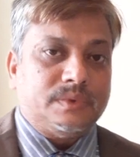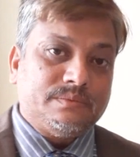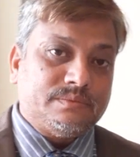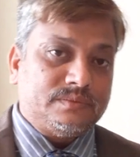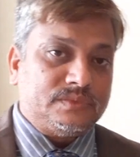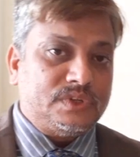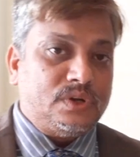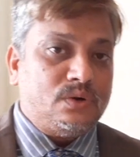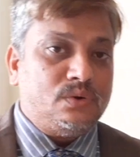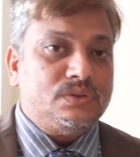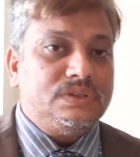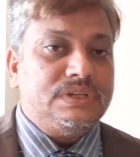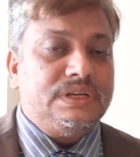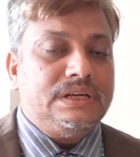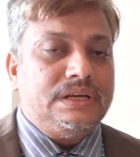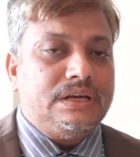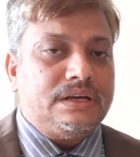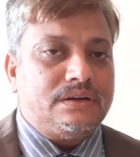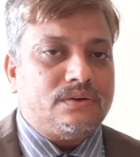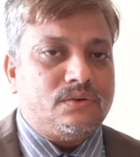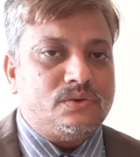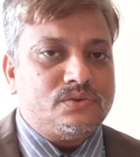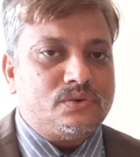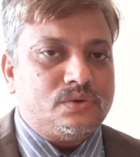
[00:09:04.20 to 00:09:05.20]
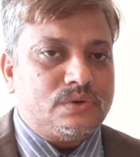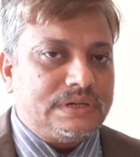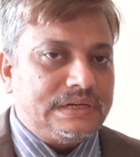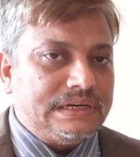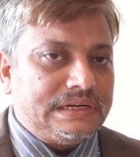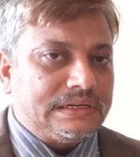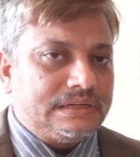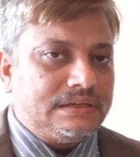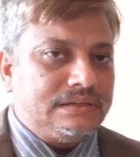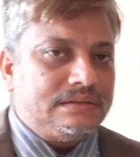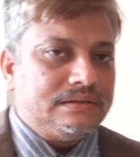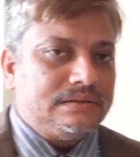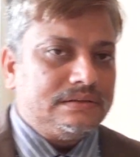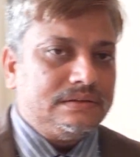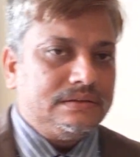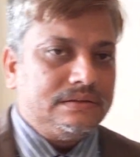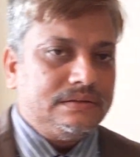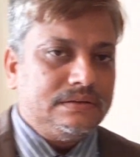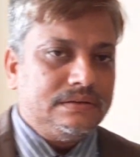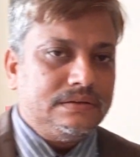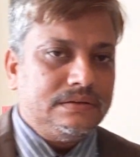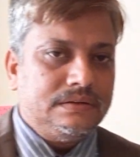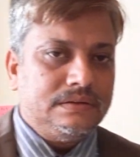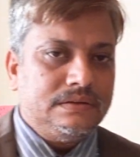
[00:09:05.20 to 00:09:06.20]
though they are also great,
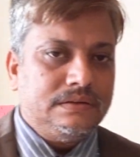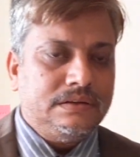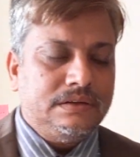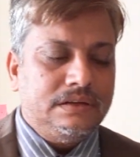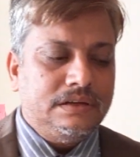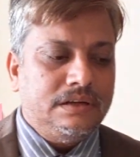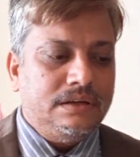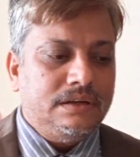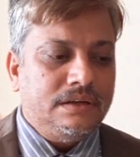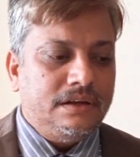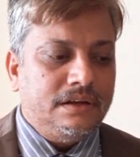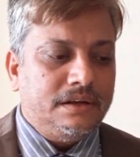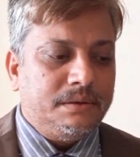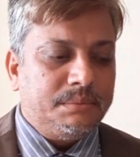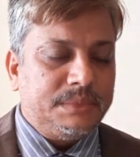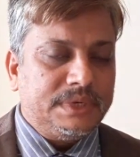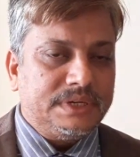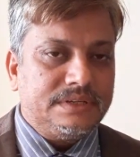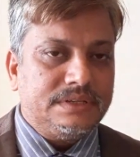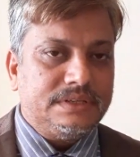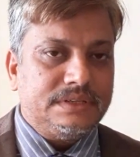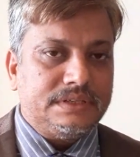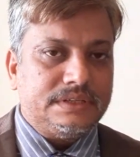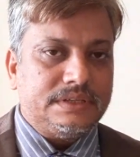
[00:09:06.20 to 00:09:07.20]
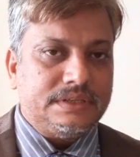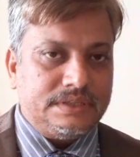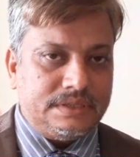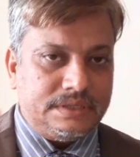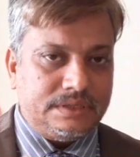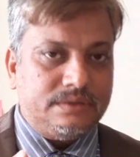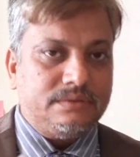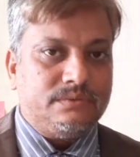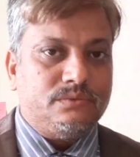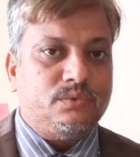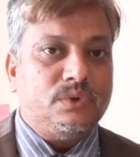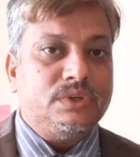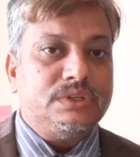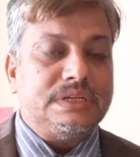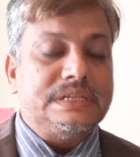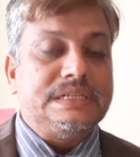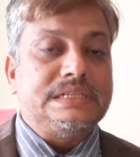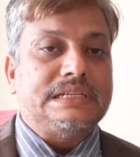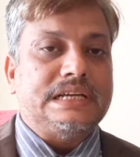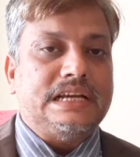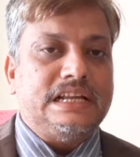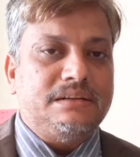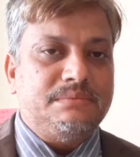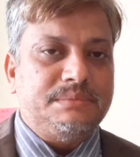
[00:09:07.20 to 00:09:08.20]
but what
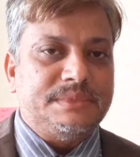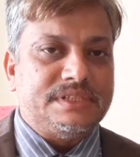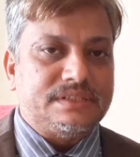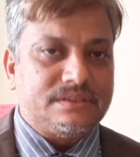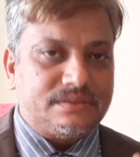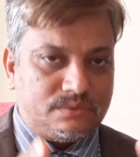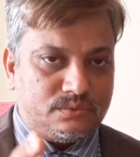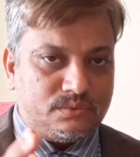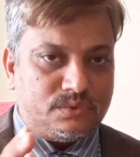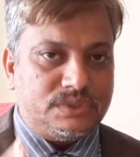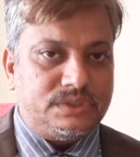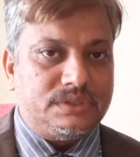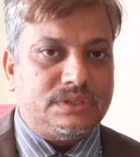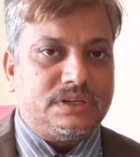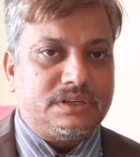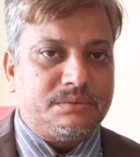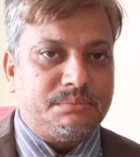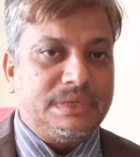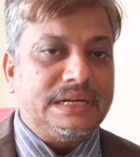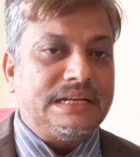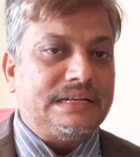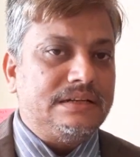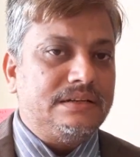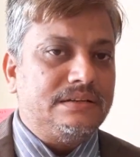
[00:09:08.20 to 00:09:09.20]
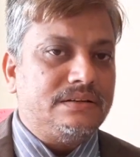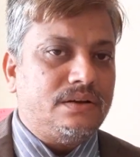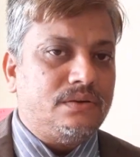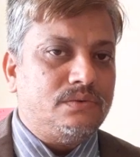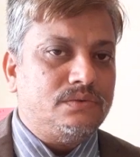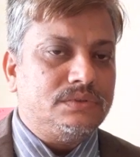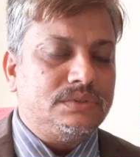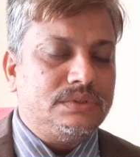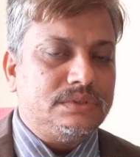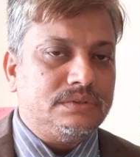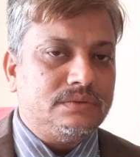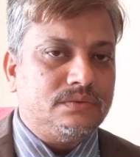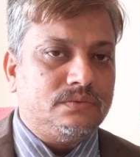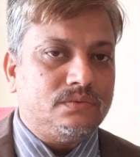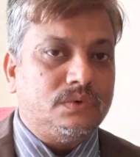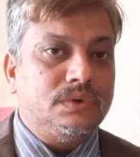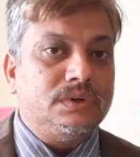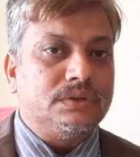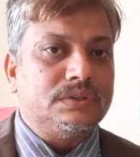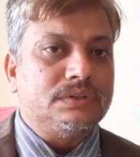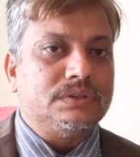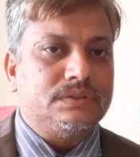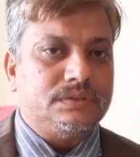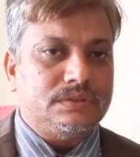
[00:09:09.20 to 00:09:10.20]
Agile means, we are breaking down the
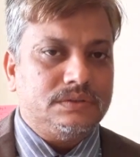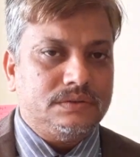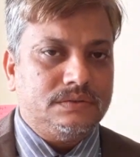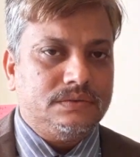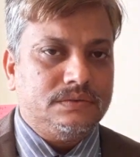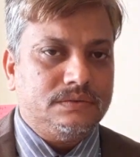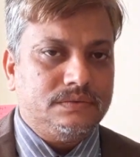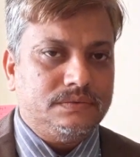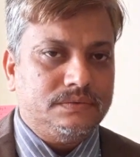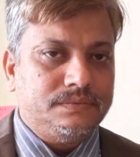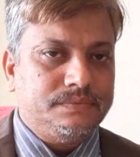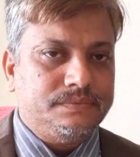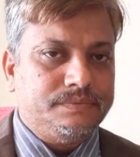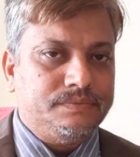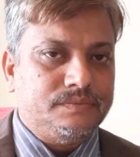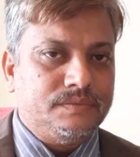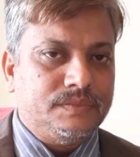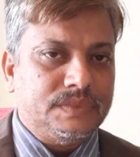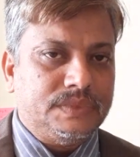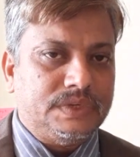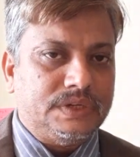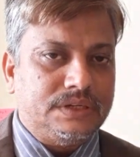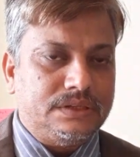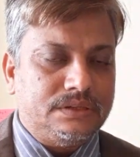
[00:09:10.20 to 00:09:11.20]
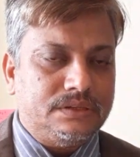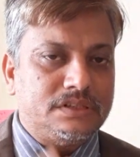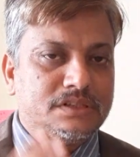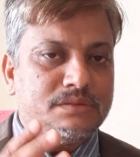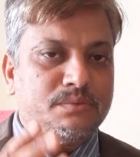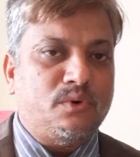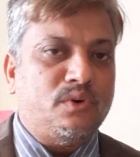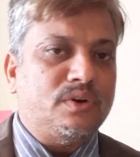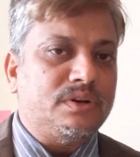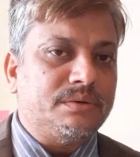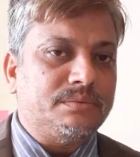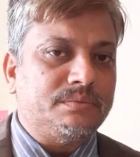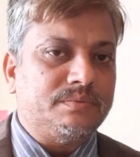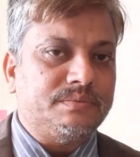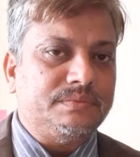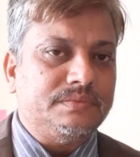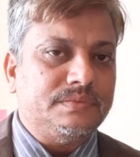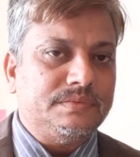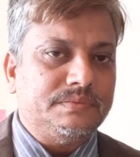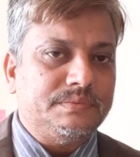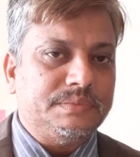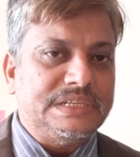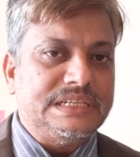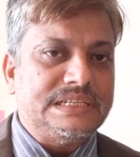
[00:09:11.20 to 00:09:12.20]
work in smaller
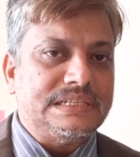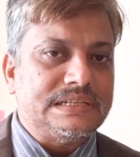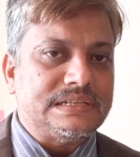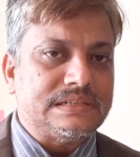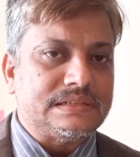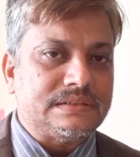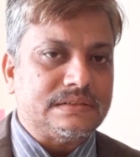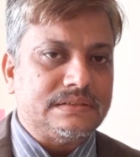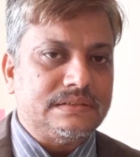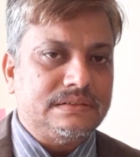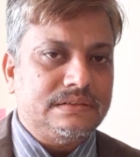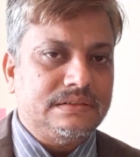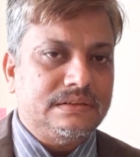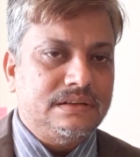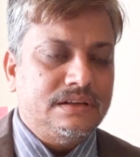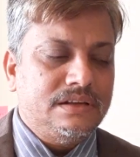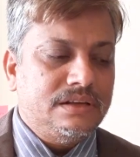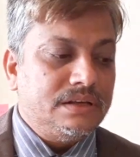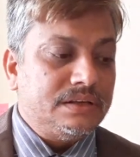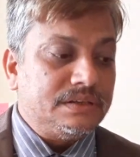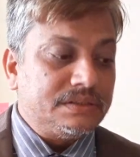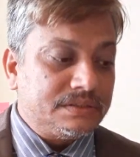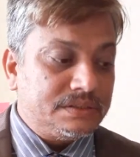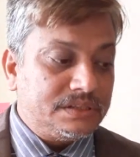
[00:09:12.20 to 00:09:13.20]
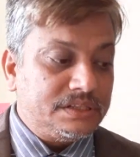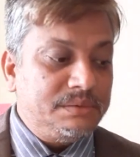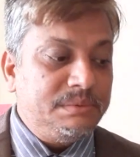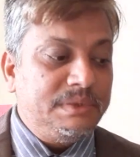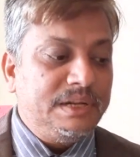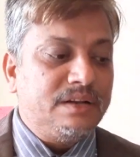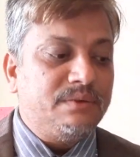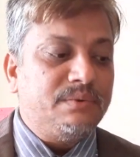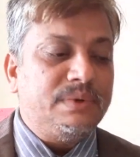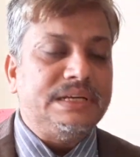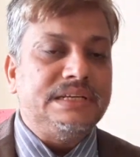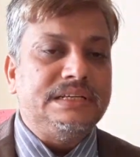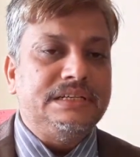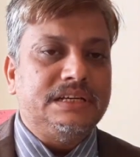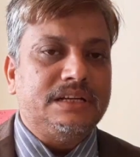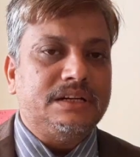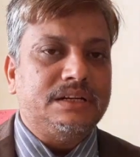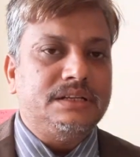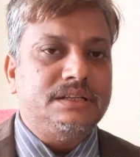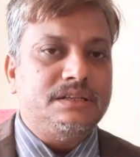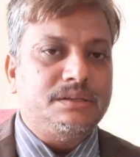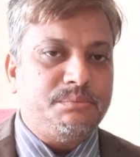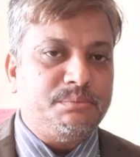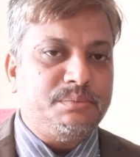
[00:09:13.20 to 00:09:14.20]
pieces. Similar way here
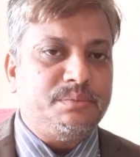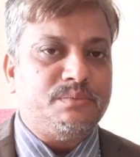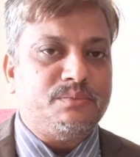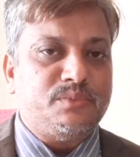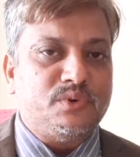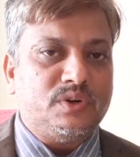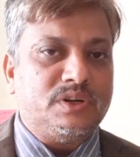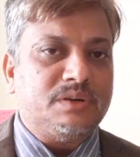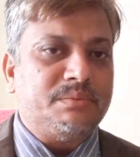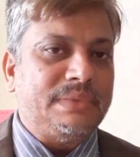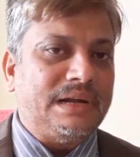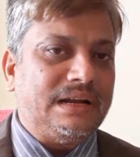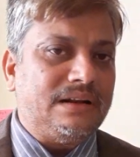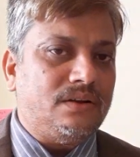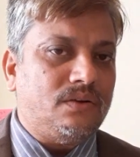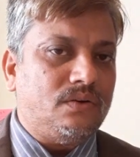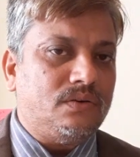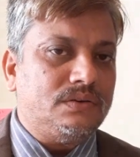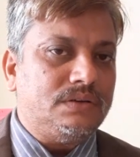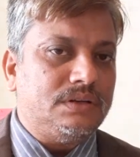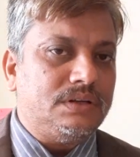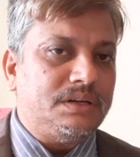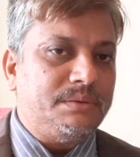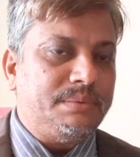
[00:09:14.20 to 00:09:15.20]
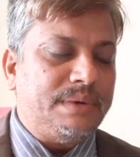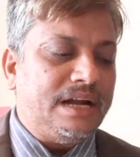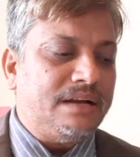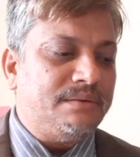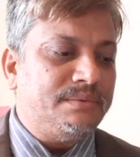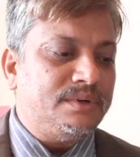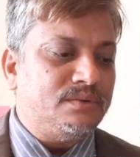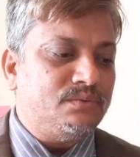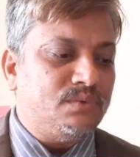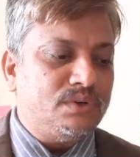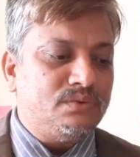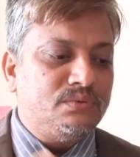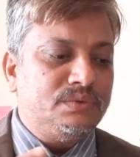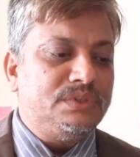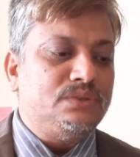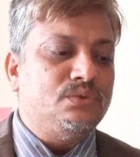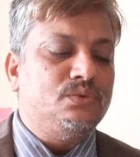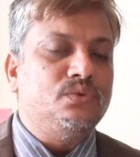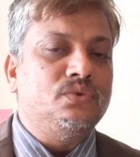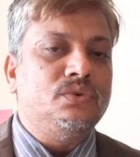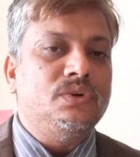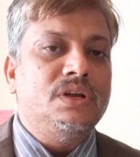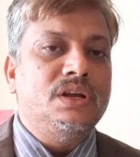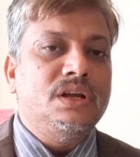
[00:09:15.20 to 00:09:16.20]
in the product backlog refinement, what we
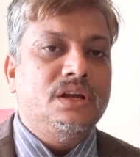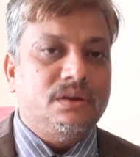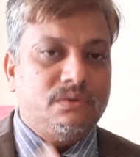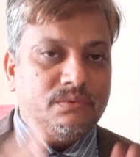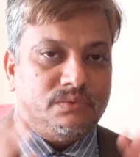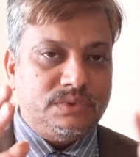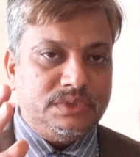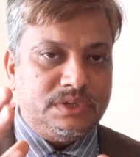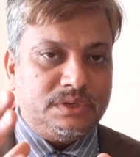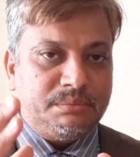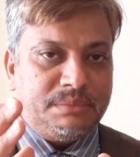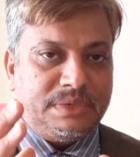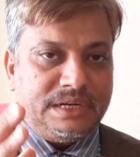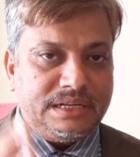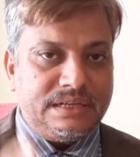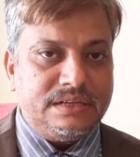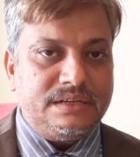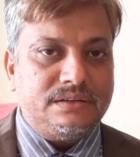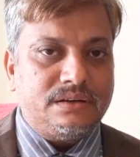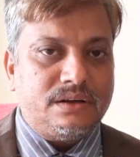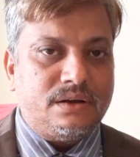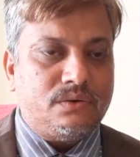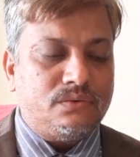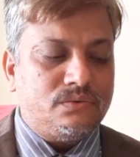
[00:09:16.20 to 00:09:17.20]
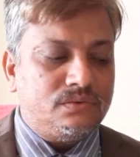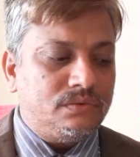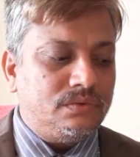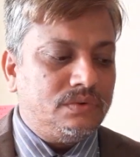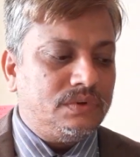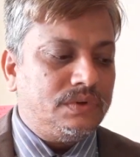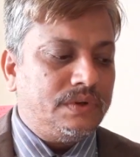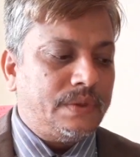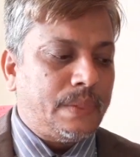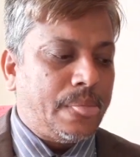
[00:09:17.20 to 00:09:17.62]
do, we are breaking down